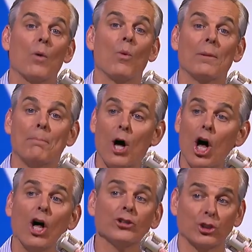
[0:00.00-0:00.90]
when
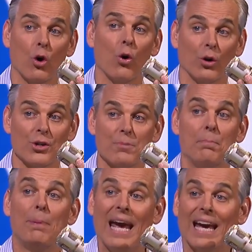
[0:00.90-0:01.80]
Paul scores
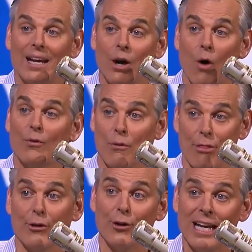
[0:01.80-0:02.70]
big over
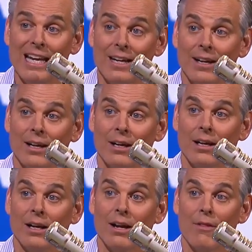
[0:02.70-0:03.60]
thirty,
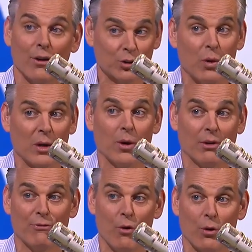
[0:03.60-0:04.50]
they're twenty-one
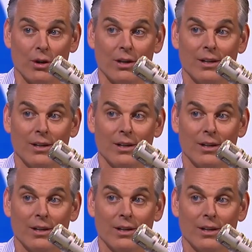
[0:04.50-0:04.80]
and four.